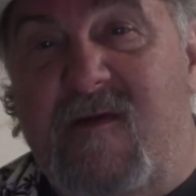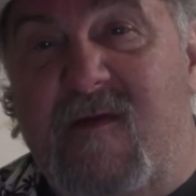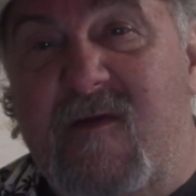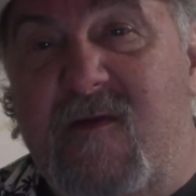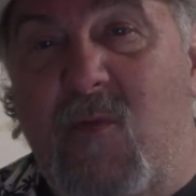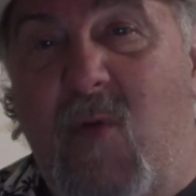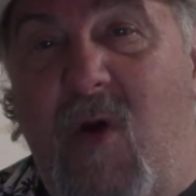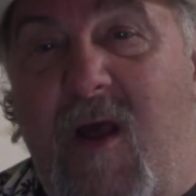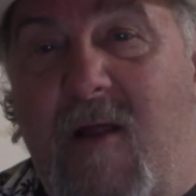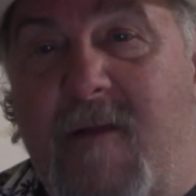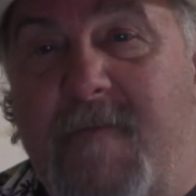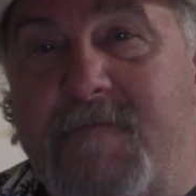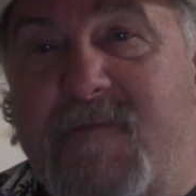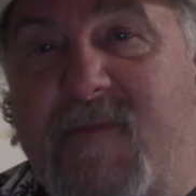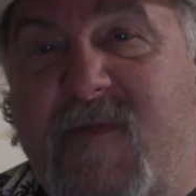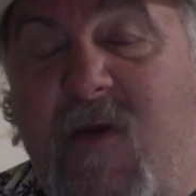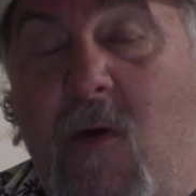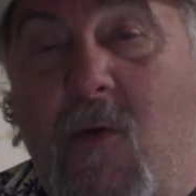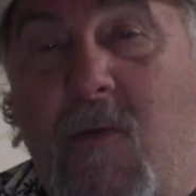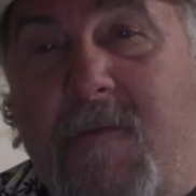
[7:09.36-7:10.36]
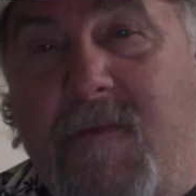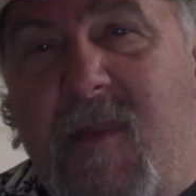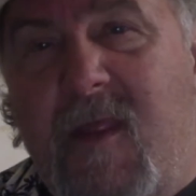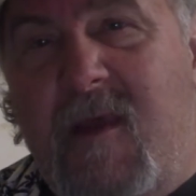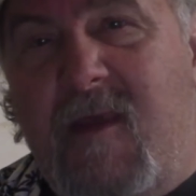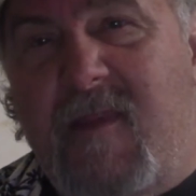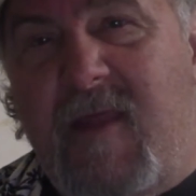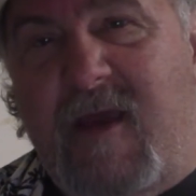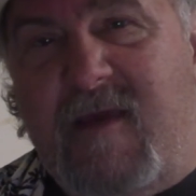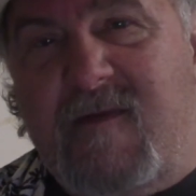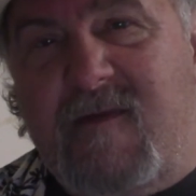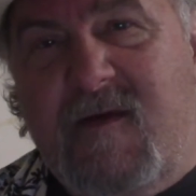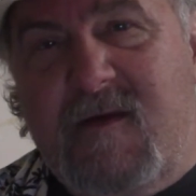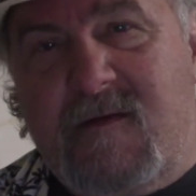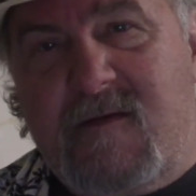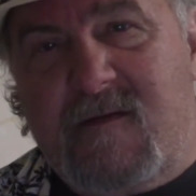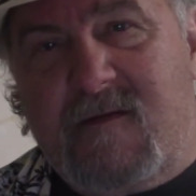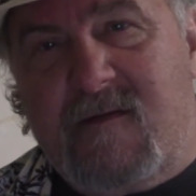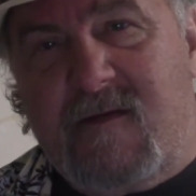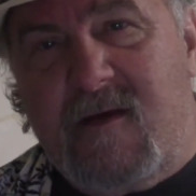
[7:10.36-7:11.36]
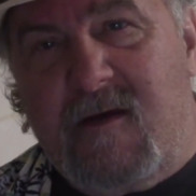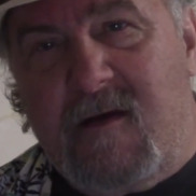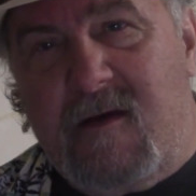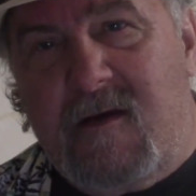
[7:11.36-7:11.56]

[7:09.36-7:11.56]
as well. So that's it.